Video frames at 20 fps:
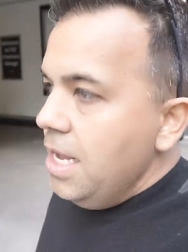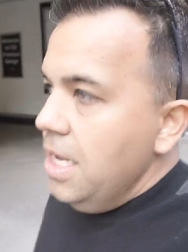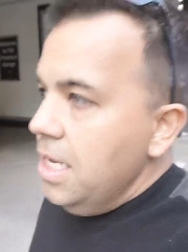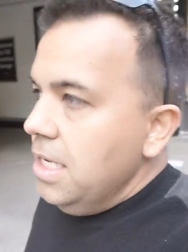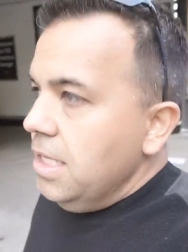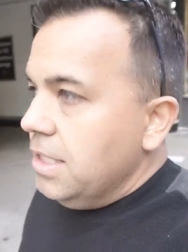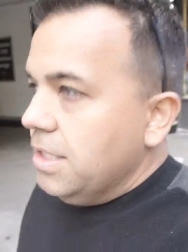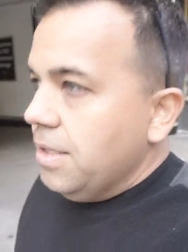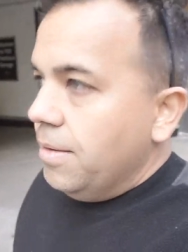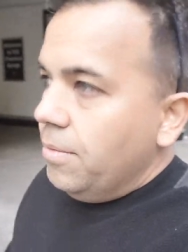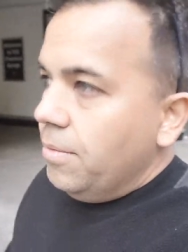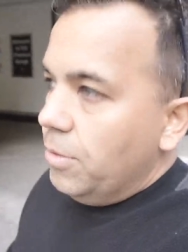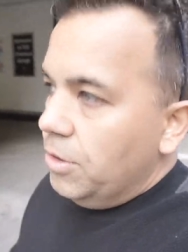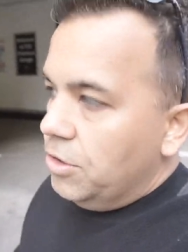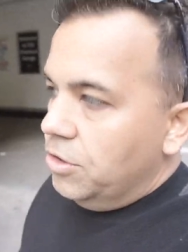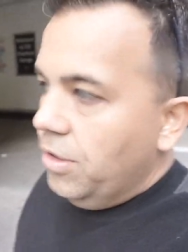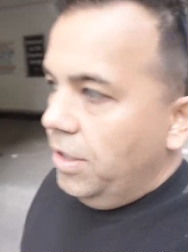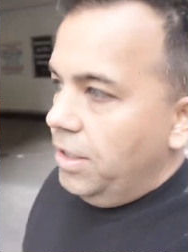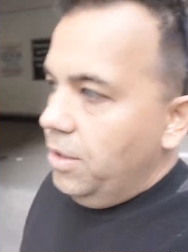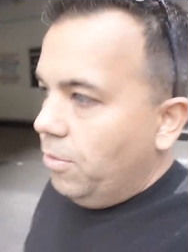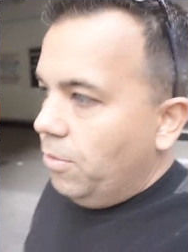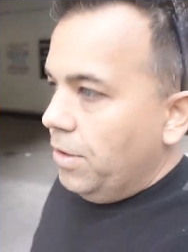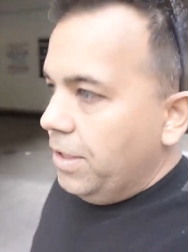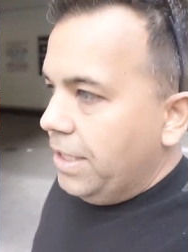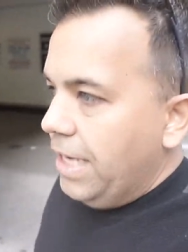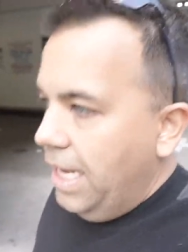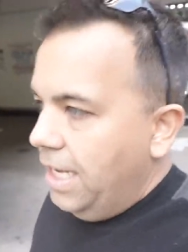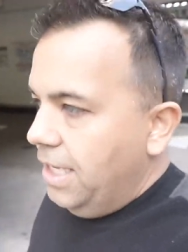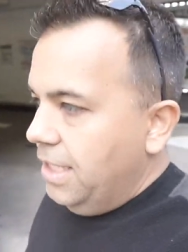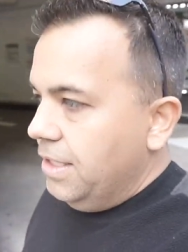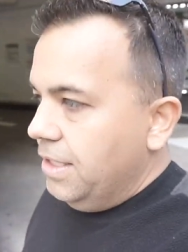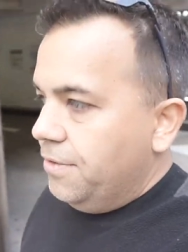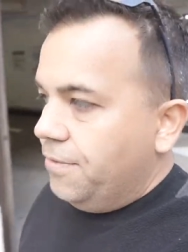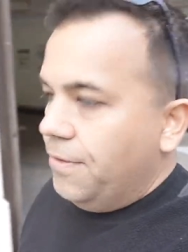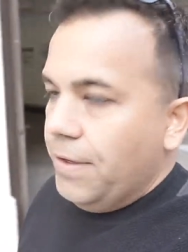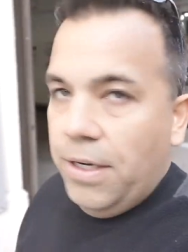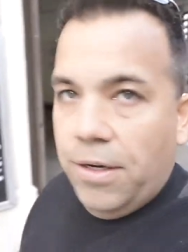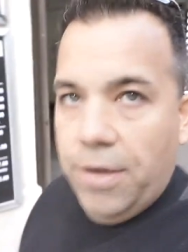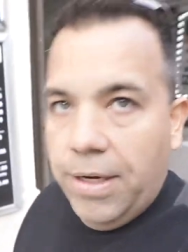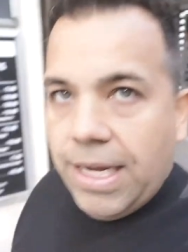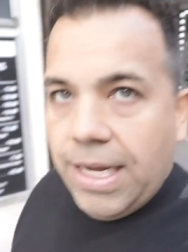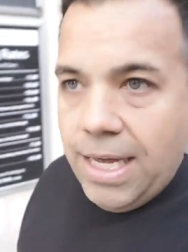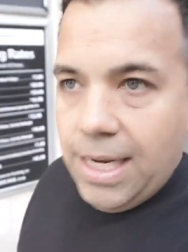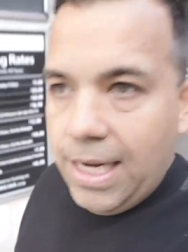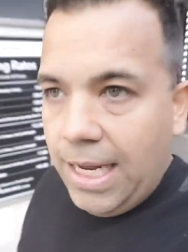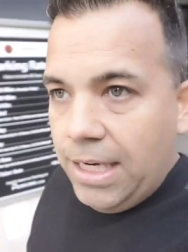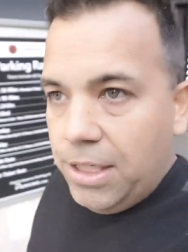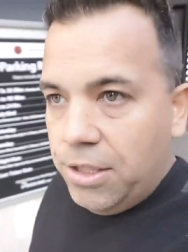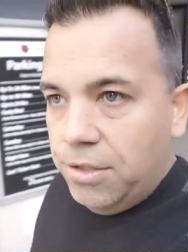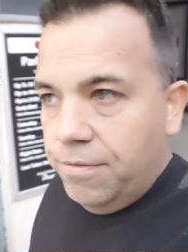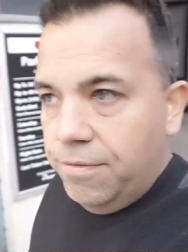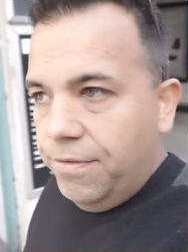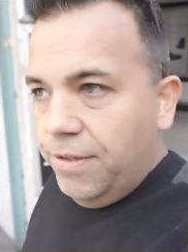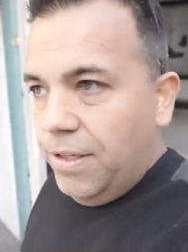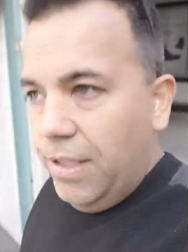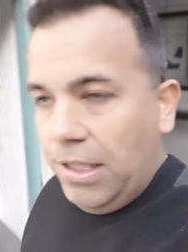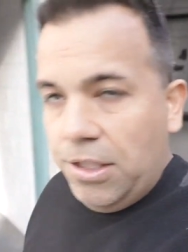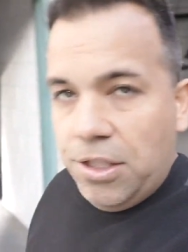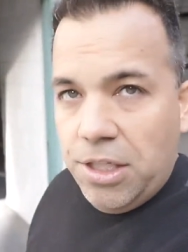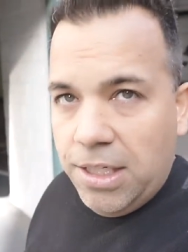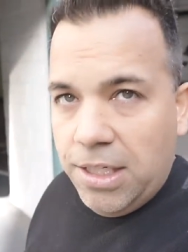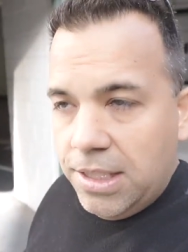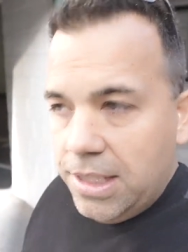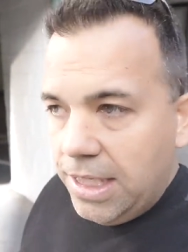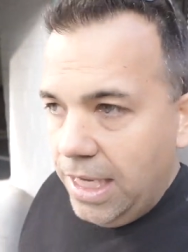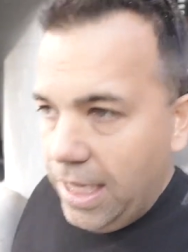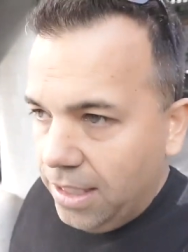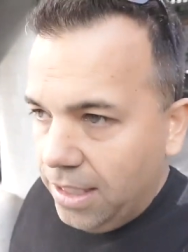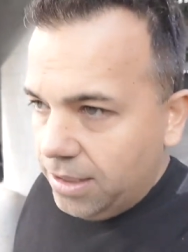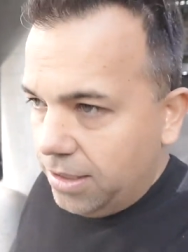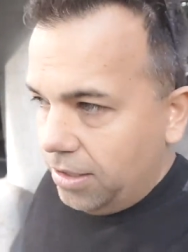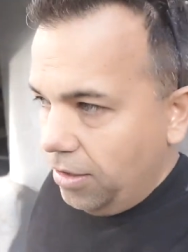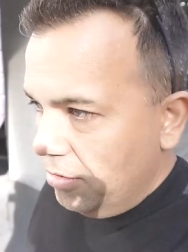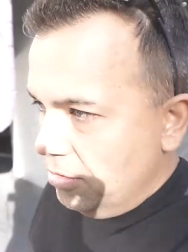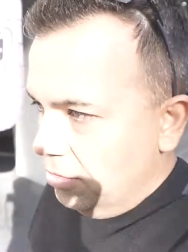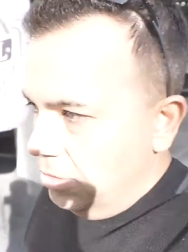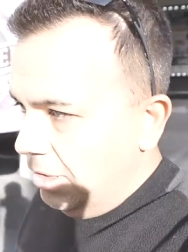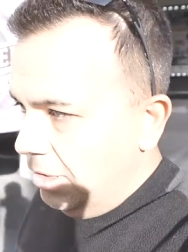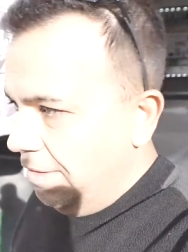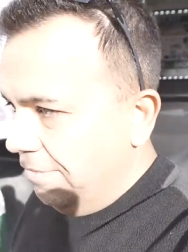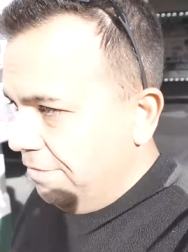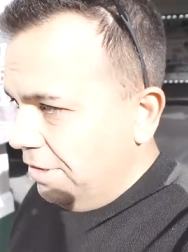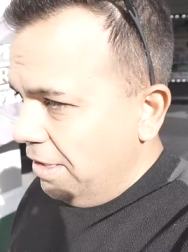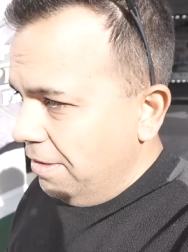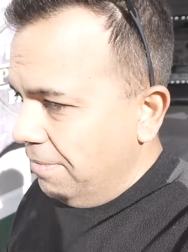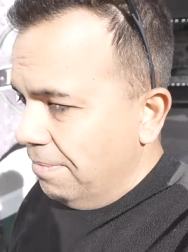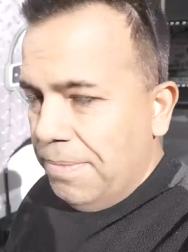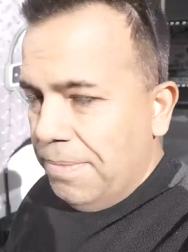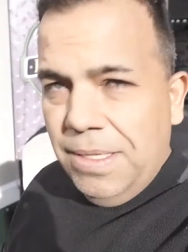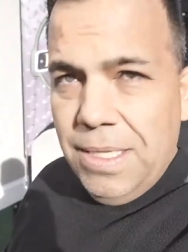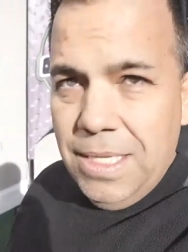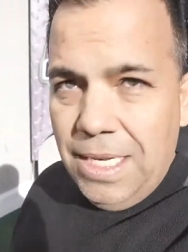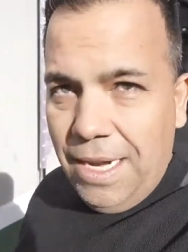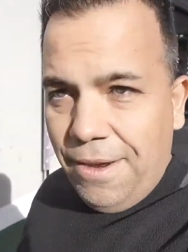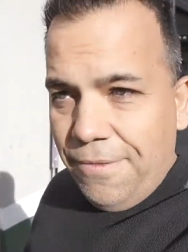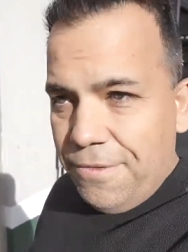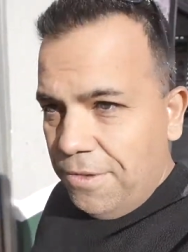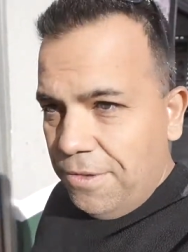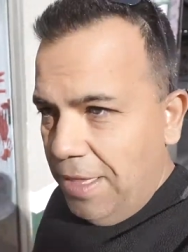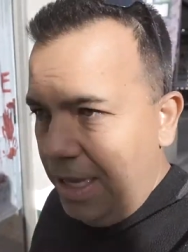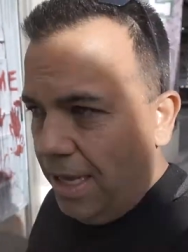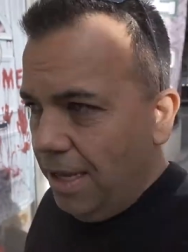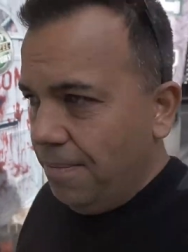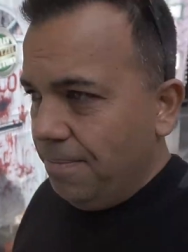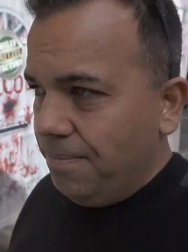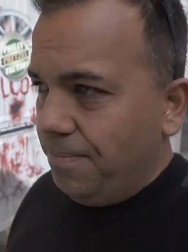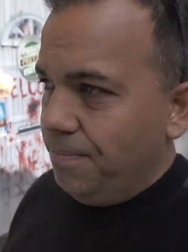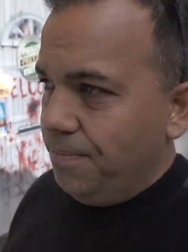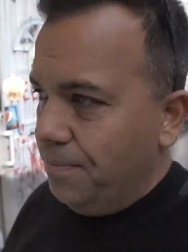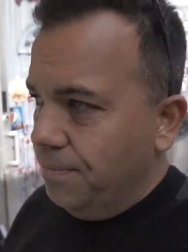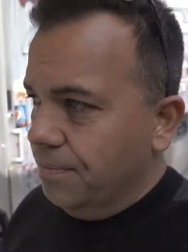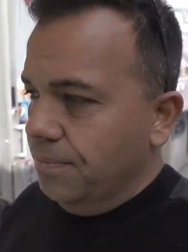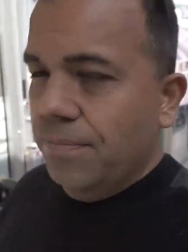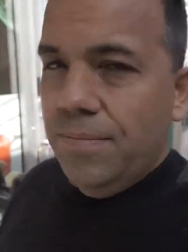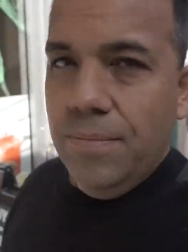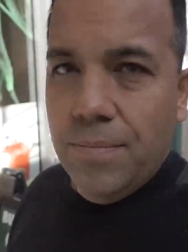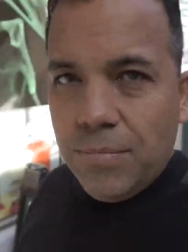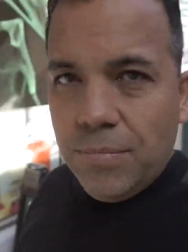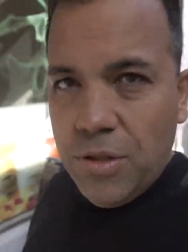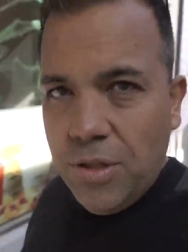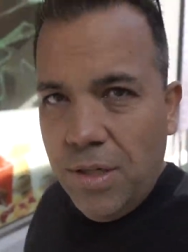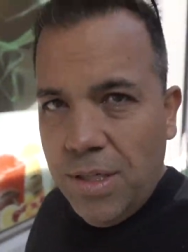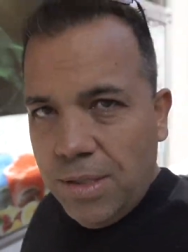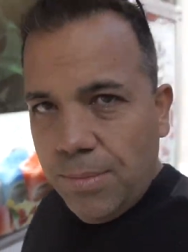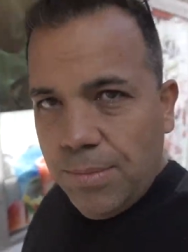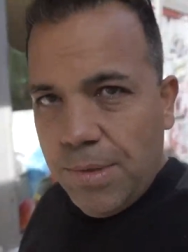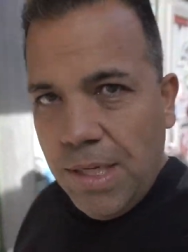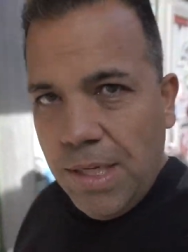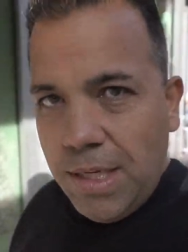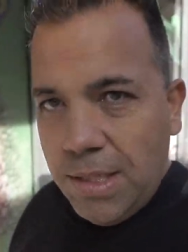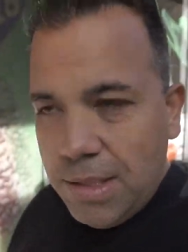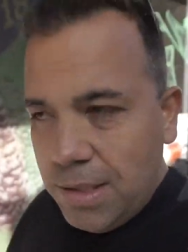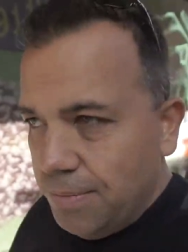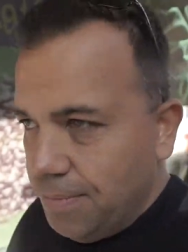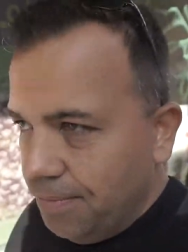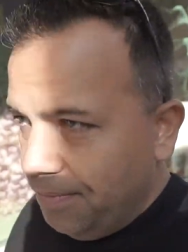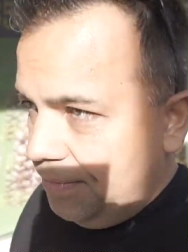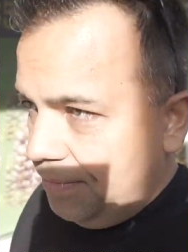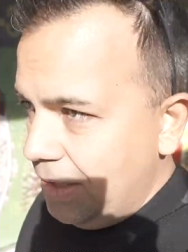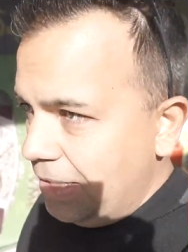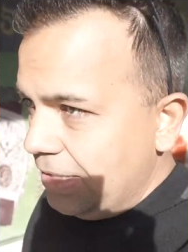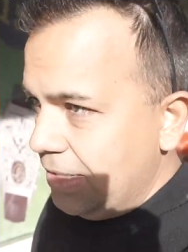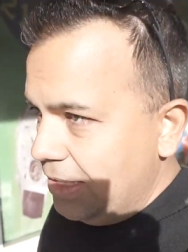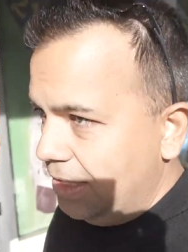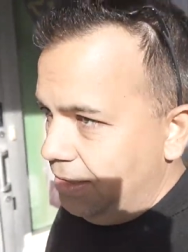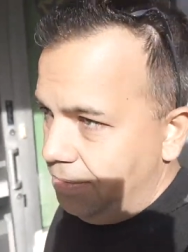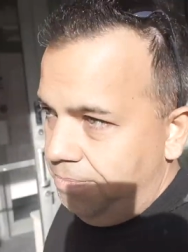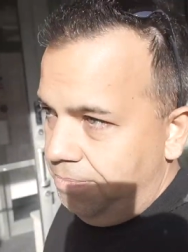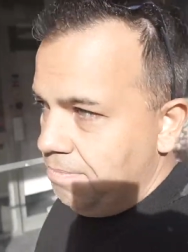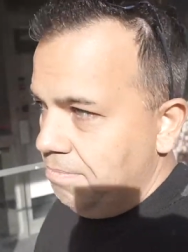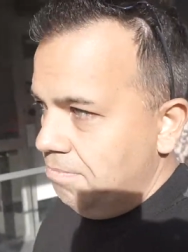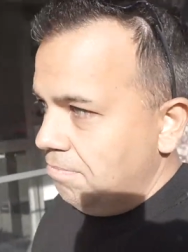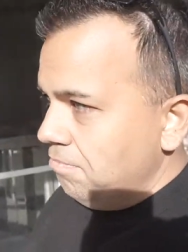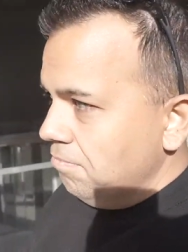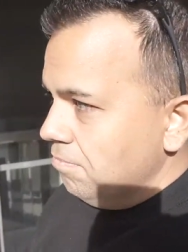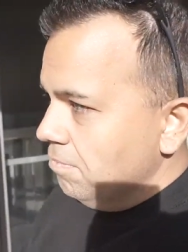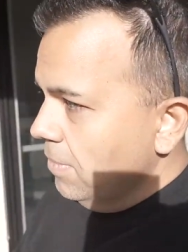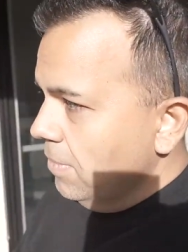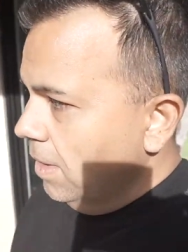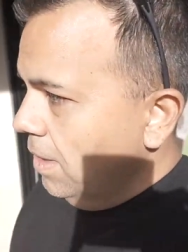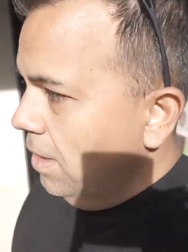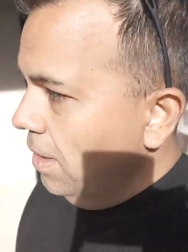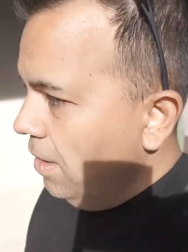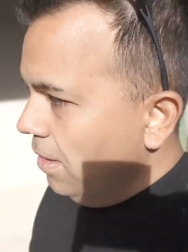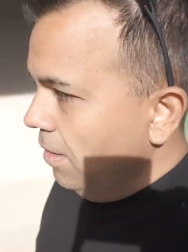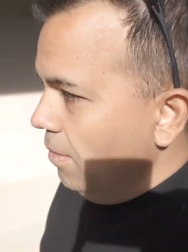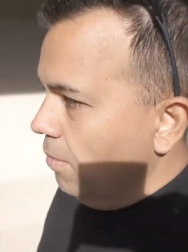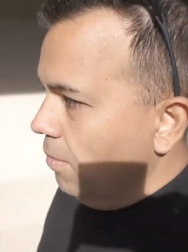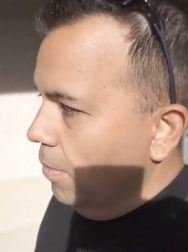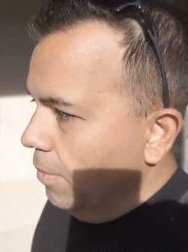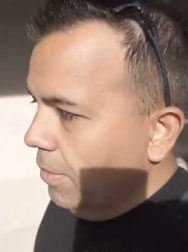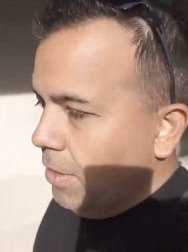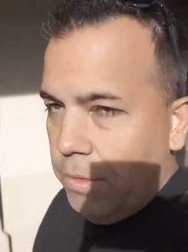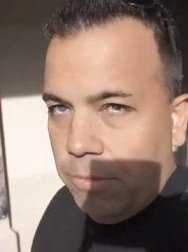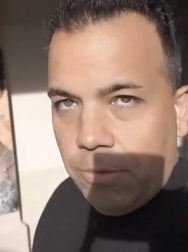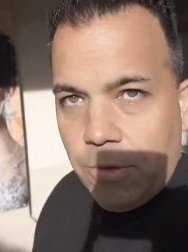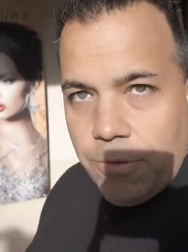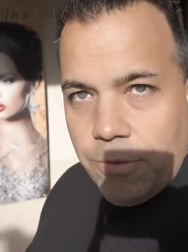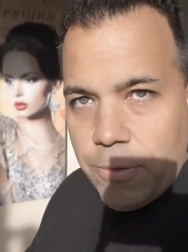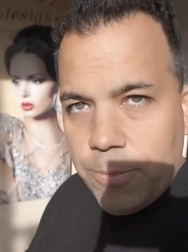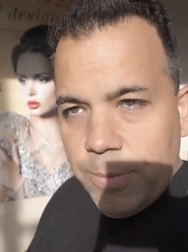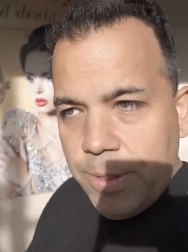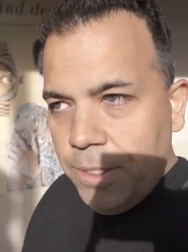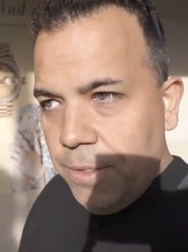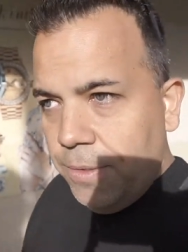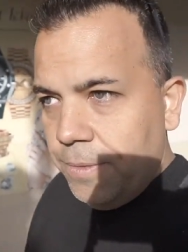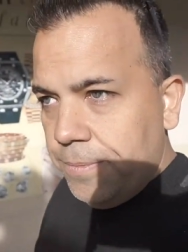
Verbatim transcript: Something we're trying to work out is figuring out a Philly cheesesteak, because those are lovely. And then after that, show you some sights. And that's where we're gonna roll from there.